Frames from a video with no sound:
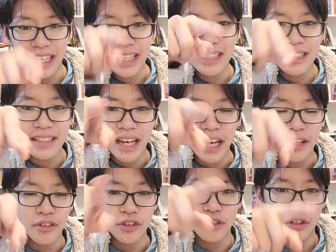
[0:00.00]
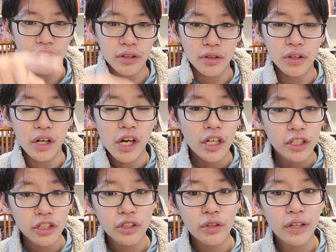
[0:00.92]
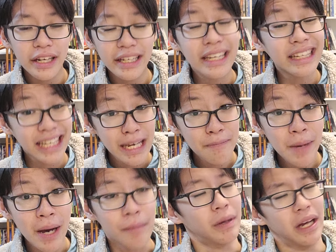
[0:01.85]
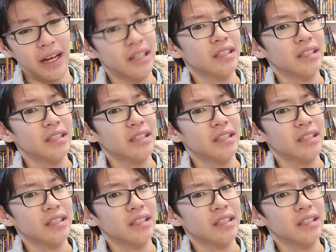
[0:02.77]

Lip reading: inside of the circle, just so that it can keep up.